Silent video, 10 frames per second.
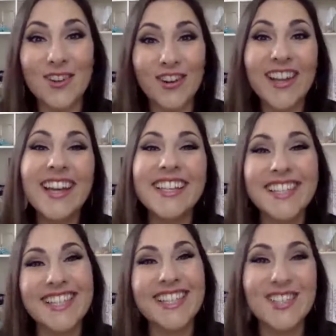Sorry,
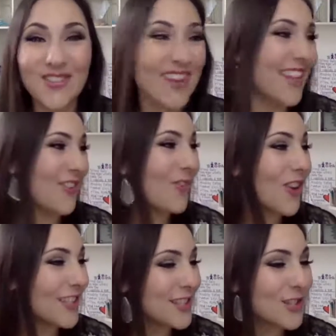it's just the way that it
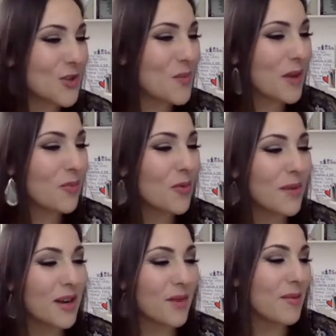works until you make more
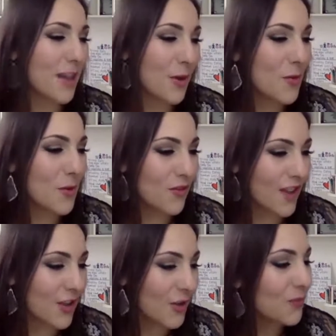money. Maybe that'll motivate you,